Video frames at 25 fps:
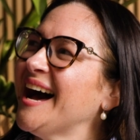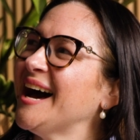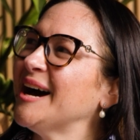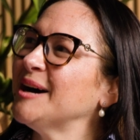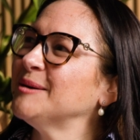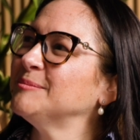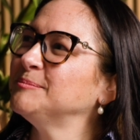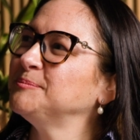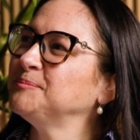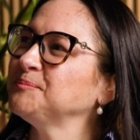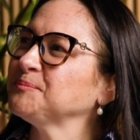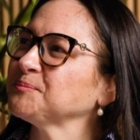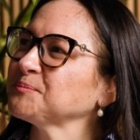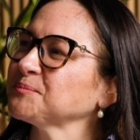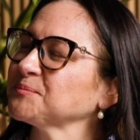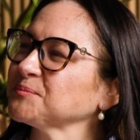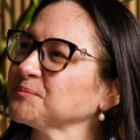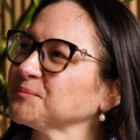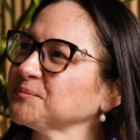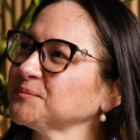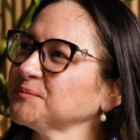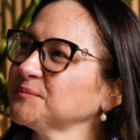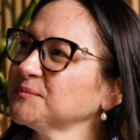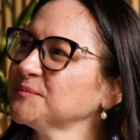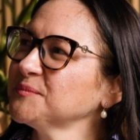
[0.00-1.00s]
I
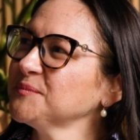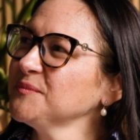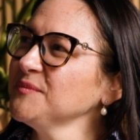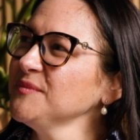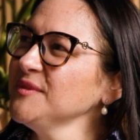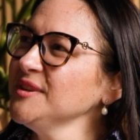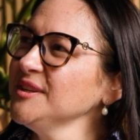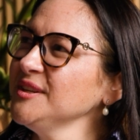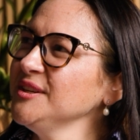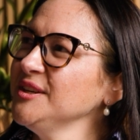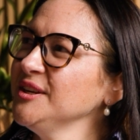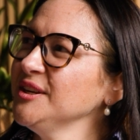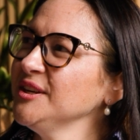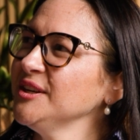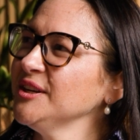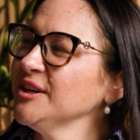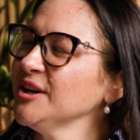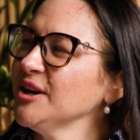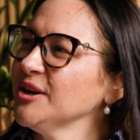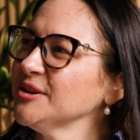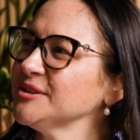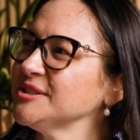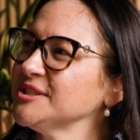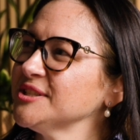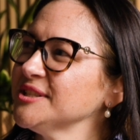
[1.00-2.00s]

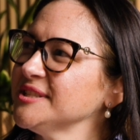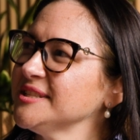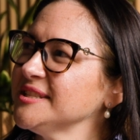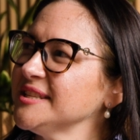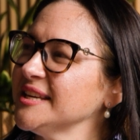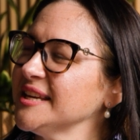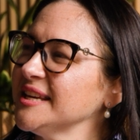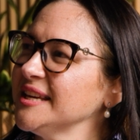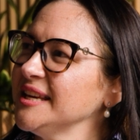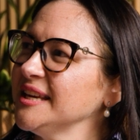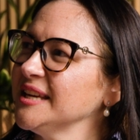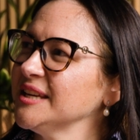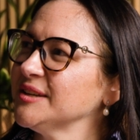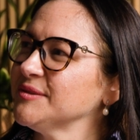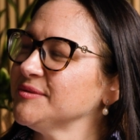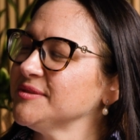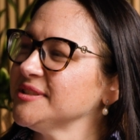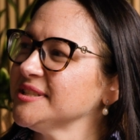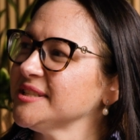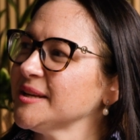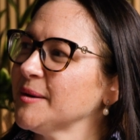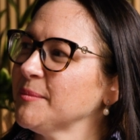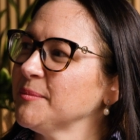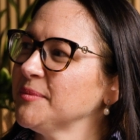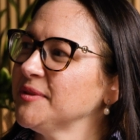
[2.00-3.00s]
was just thinking of
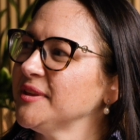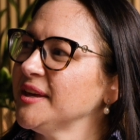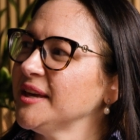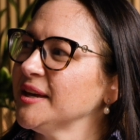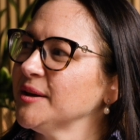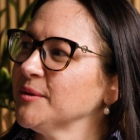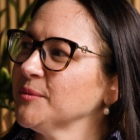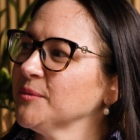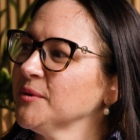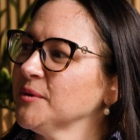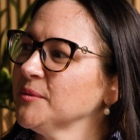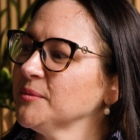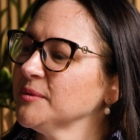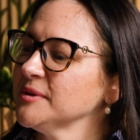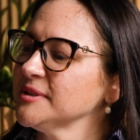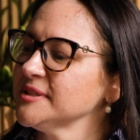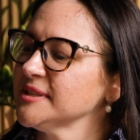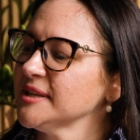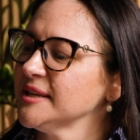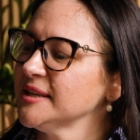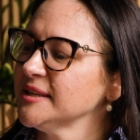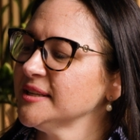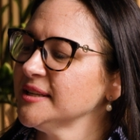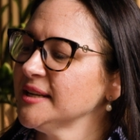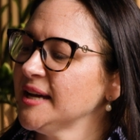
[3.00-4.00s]
something. What
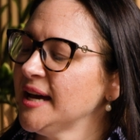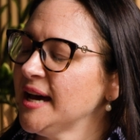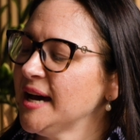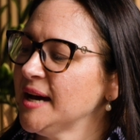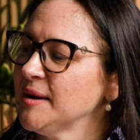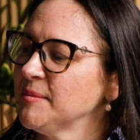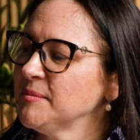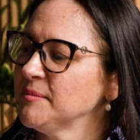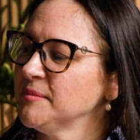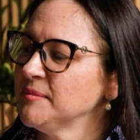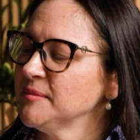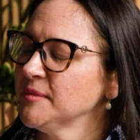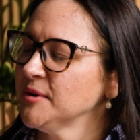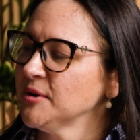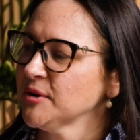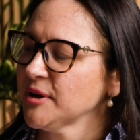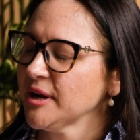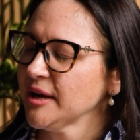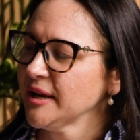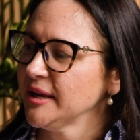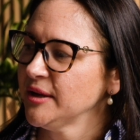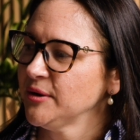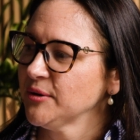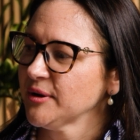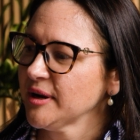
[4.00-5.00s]
was it?
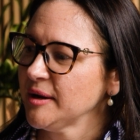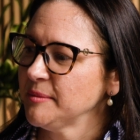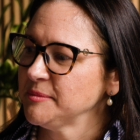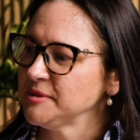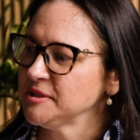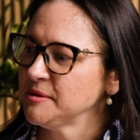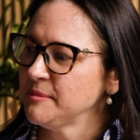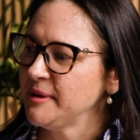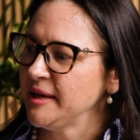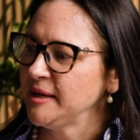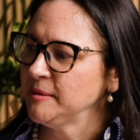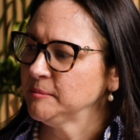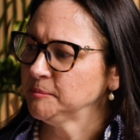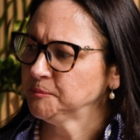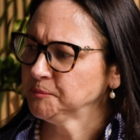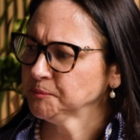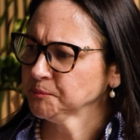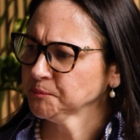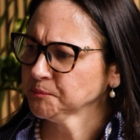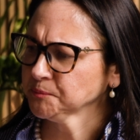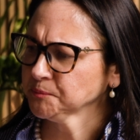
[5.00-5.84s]
It'll come to me.